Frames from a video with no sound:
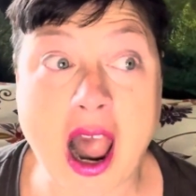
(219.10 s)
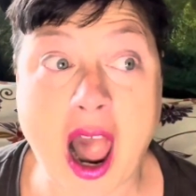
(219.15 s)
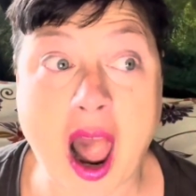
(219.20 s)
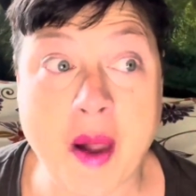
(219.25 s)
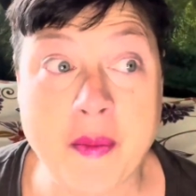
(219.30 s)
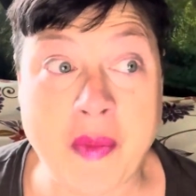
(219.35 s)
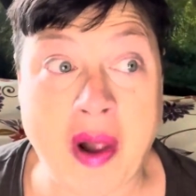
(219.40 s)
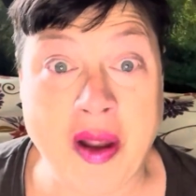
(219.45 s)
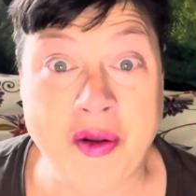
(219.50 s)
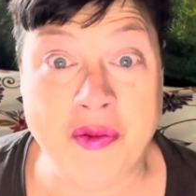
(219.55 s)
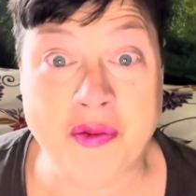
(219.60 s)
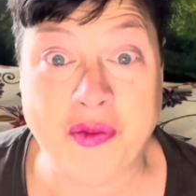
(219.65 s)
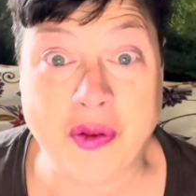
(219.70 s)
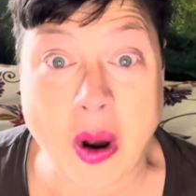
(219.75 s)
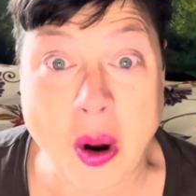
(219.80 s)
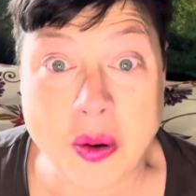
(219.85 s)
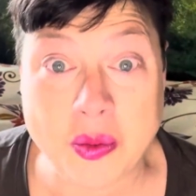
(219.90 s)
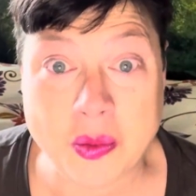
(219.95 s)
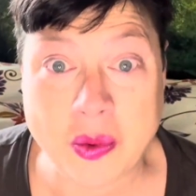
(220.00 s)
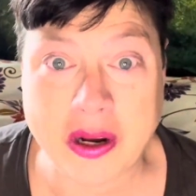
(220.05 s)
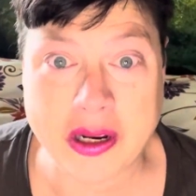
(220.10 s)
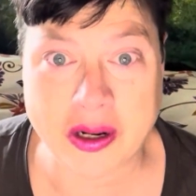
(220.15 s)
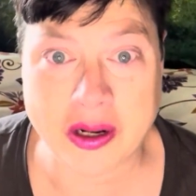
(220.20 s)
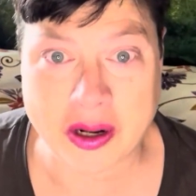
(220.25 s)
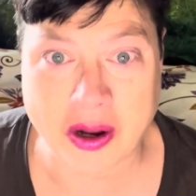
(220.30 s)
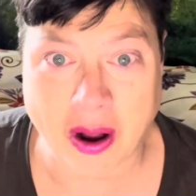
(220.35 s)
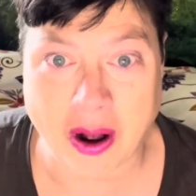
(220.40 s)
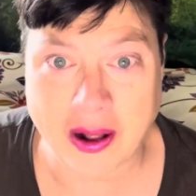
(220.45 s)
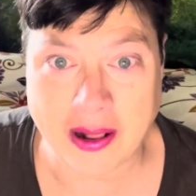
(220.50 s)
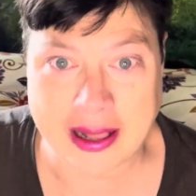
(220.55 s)
My phone wouldn't
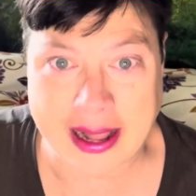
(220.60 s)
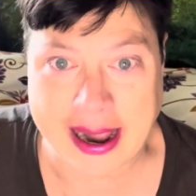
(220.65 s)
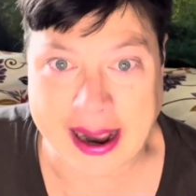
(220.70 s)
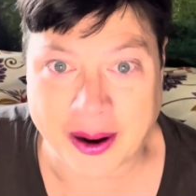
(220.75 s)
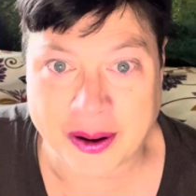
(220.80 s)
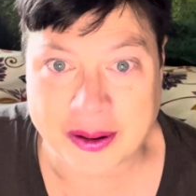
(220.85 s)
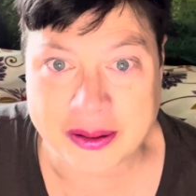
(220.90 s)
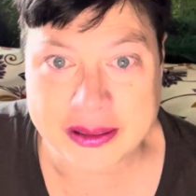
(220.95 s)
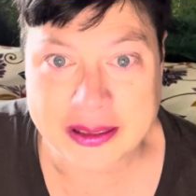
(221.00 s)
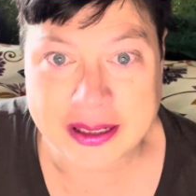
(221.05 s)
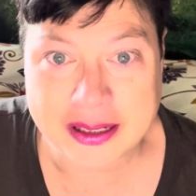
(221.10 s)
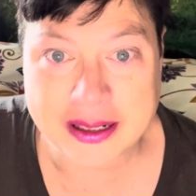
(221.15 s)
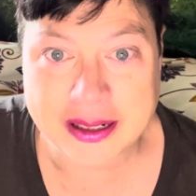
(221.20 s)
call out.